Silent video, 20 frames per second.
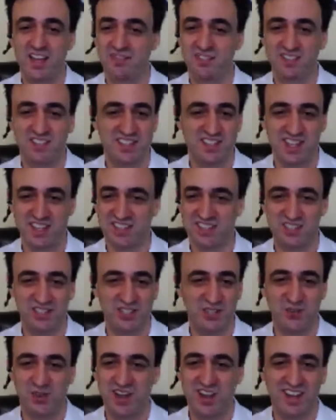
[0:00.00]
of a sexy
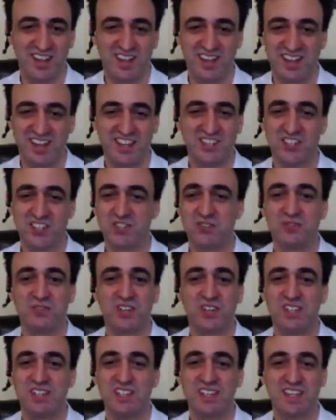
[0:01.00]
UI. It just
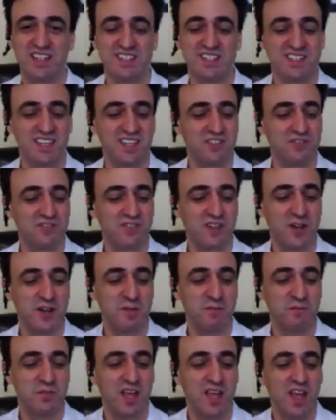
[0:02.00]
really is. If
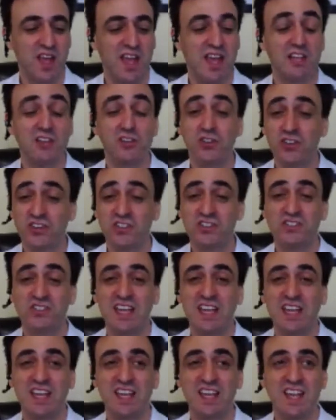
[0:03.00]
um, it looks
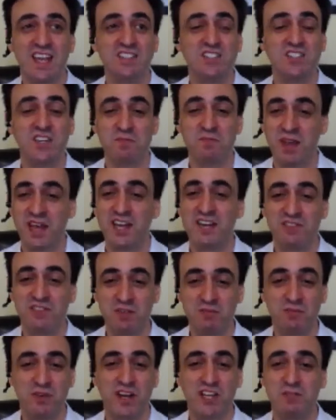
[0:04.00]
it's competitively
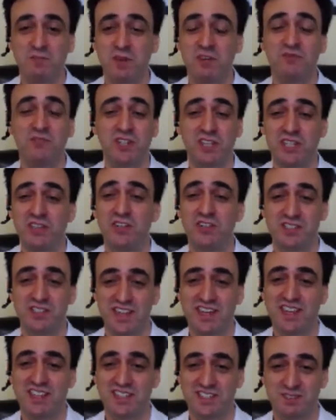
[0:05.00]
priced, but it really looks
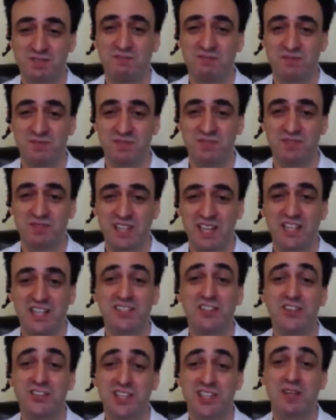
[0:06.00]
like it's it
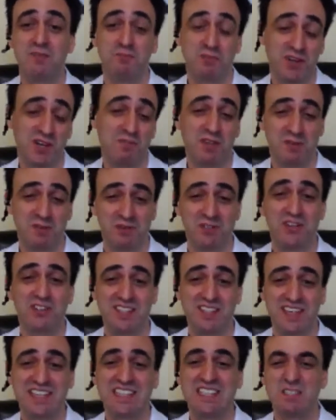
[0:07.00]
looks like premium. It looks
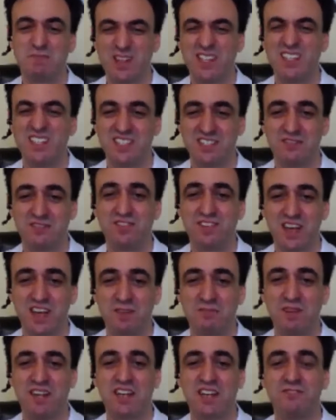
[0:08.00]
like expensive. I
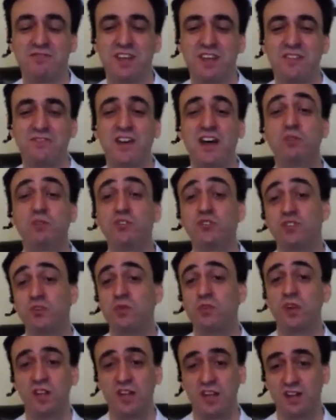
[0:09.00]
mean, if if I was still
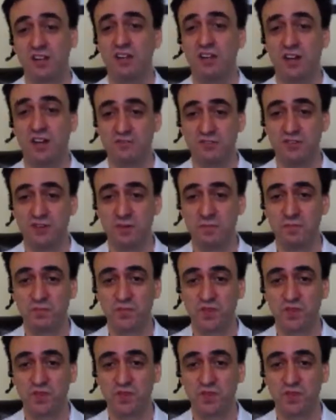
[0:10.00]
working at a law firm